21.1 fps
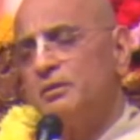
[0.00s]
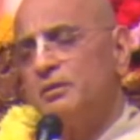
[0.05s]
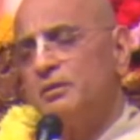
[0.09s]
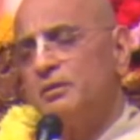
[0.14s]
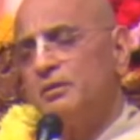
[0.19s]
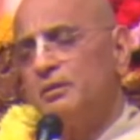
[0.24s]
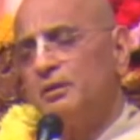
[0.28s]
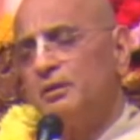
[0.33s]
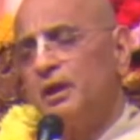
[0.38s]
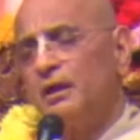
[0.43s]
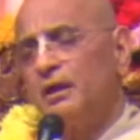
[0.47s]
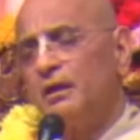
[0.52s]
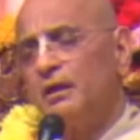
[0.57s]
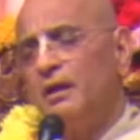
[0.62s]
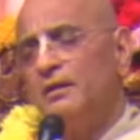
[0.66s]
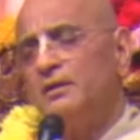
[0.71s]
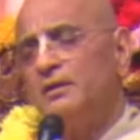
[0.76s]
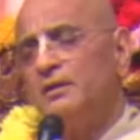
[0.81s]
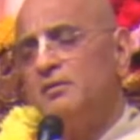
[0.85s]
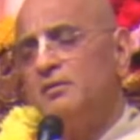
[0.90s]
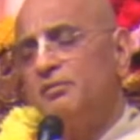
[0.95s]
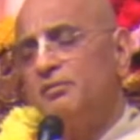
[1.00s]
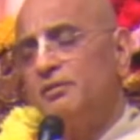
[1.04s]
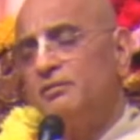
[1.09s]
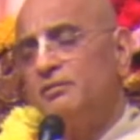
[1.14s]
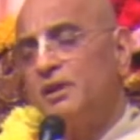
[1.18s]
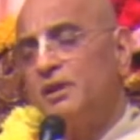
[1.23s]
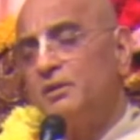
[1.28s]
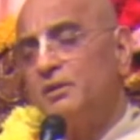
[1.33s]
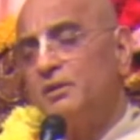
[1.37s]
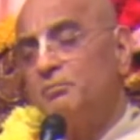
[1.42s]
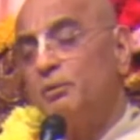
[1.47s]
that let them
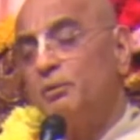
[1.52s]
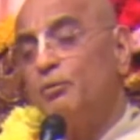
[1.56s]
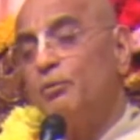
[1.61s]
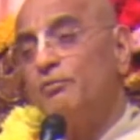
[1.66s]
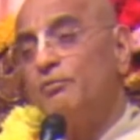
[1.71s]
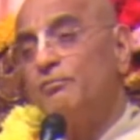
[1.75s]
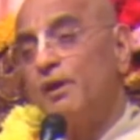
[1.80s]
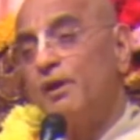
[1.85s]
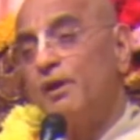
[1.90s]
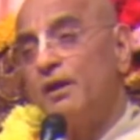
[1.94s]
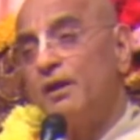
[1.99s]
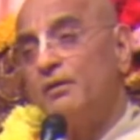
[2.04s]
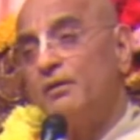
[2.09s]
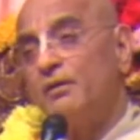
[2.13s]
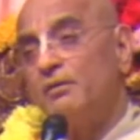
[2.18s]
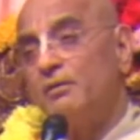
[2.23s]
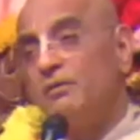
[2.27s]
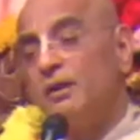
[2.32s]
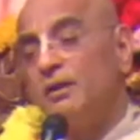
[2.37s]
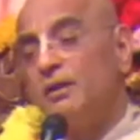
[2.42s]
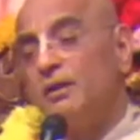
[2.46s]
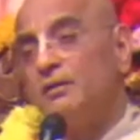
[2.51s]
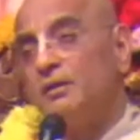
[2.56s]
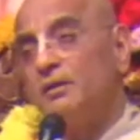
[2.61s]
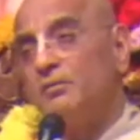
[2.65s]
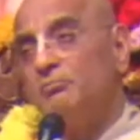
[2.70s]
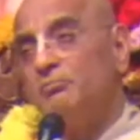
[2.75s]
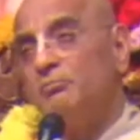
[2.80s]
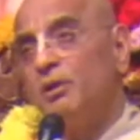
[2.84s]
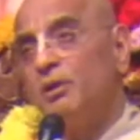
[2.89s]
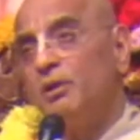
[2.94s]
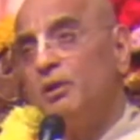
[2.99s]
first get purified. Let
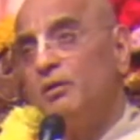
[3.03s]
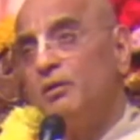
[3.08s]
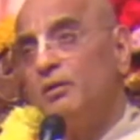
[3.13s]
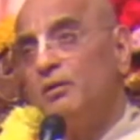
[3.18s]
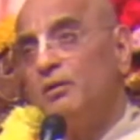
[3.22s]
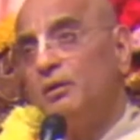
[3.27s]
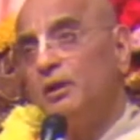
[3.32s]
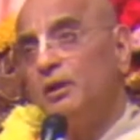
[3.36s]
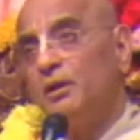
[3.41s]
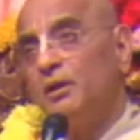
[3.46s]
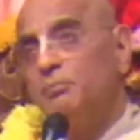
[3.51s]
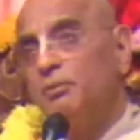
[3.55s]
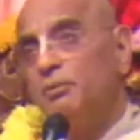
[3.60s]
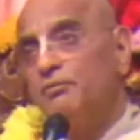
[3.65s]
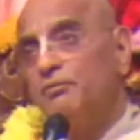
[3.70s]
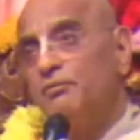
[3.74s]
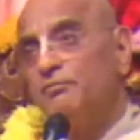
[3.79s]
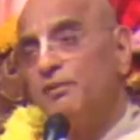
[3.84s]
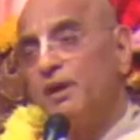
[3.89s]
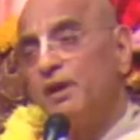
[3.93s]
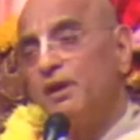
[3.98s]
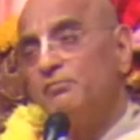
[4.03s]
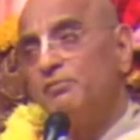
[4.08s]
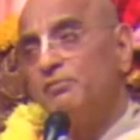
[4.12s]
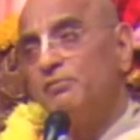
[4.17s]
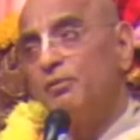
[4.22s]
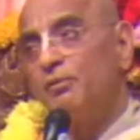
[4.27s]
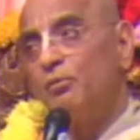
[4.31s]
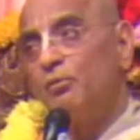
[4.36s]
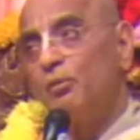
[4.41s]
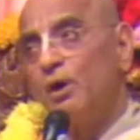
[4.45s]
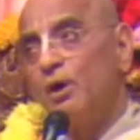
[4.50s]
them get purified
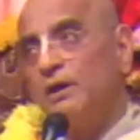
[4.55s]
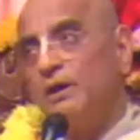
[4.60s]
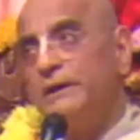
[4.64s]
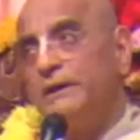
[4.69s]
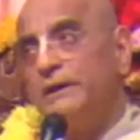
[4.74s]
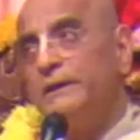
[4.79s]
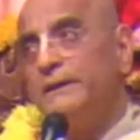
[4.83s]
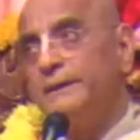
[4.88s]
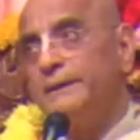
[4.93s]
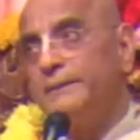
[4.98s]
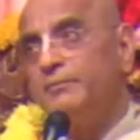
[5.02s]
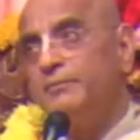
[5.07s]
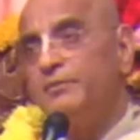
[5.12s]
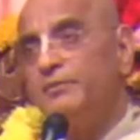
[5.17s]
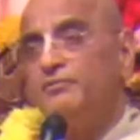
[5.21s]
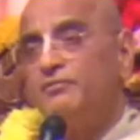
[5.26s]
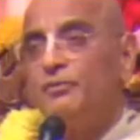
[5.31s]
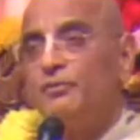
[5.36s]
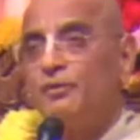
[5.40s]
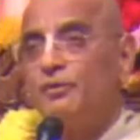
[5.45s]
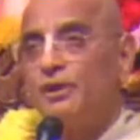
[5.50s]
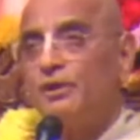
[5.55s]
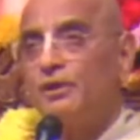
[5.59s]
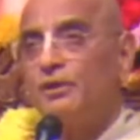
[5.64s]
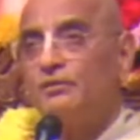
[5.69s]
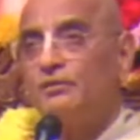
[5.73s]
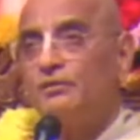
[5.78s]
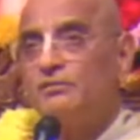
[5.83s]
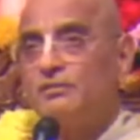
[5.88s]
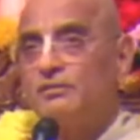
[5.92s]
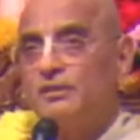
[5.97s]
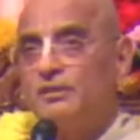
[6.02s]
for 1 year before they
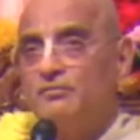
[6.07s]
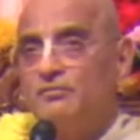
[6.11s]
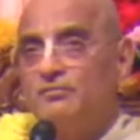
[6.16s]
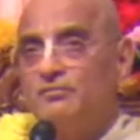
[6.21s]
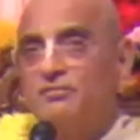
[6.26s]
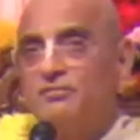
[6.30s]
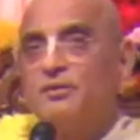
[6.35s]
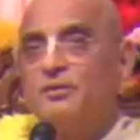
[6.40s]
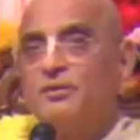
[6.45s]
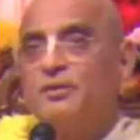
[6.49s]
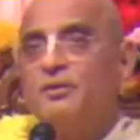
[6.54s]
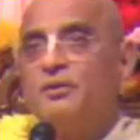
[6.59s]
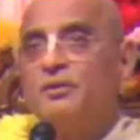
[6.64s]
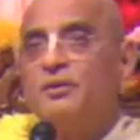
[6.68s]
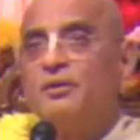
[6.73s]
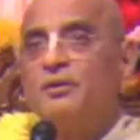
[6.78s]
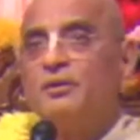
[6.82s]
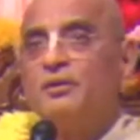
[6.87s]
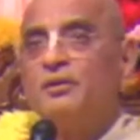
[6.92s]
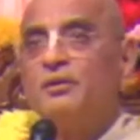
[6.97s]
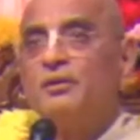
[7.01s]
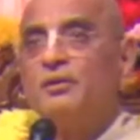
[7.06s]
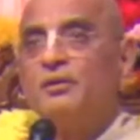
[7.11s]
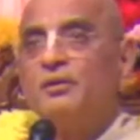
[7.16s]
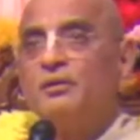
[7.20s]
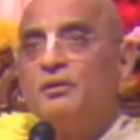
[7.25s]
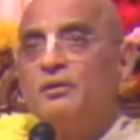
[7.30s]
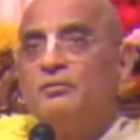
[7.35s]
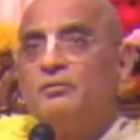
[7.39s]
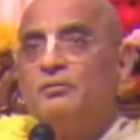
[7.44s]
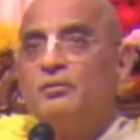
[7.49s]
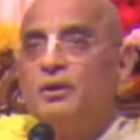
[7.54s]
conceive.
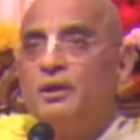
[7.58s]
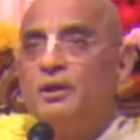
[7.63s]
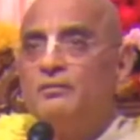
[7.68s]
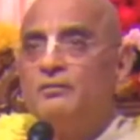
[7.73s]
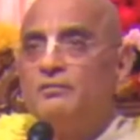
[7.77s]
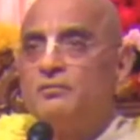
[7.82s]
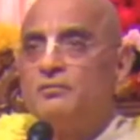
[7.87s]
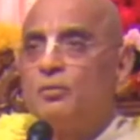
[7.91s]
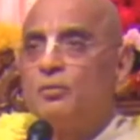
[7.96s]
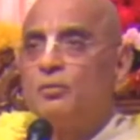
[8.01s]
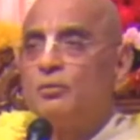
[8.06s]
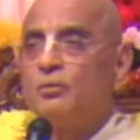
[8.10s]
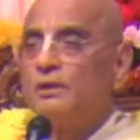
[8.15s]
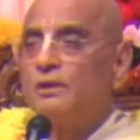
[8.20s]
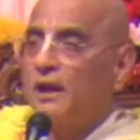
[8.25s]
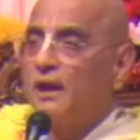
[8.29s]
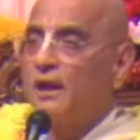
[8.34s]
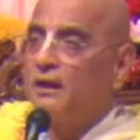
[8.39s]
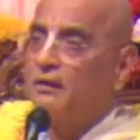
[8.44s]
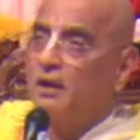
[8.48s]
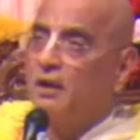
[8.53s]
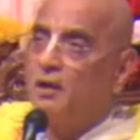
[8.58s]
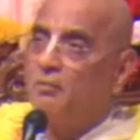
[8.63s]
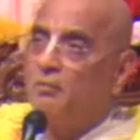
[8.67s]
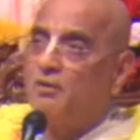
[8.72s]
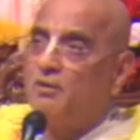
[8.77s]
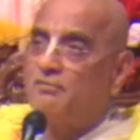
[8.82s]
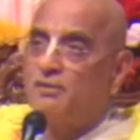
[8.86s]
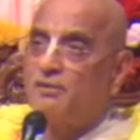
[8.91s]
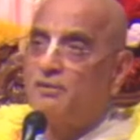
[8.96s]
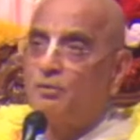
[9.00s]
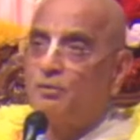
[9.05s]
So he's told that I'll come
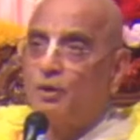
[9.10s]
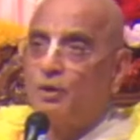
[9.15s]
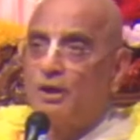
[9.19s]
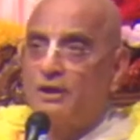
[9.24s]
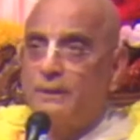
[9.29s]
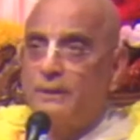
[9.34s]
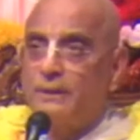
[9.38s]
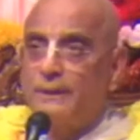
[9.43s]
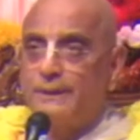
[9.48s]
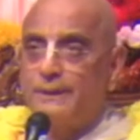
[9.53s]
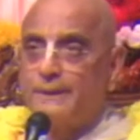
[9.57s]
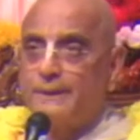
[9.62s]
after 1 year.